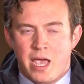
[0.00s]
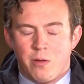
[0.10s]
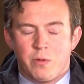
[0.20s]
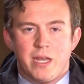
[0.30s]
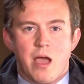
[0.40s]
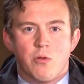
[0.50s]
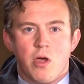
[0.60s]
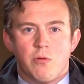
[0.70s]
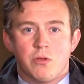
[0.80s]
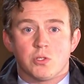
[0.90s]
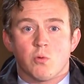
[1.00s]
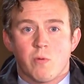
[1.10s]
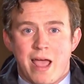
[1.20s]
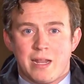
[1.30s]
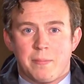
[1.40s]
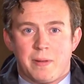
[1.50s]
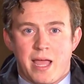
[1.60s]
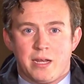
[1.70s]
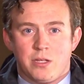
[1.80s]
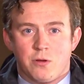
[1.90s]
and we now know there's a rally
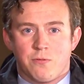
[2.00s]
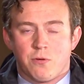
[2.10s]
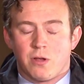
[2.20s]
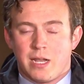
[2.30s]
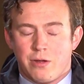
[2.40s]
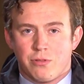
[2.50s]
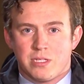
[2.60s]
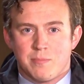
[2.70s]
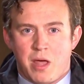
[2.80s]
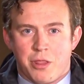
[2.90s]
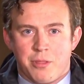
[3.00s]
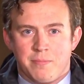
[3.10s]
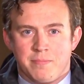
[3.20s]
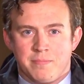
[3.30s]
planned here for later this month.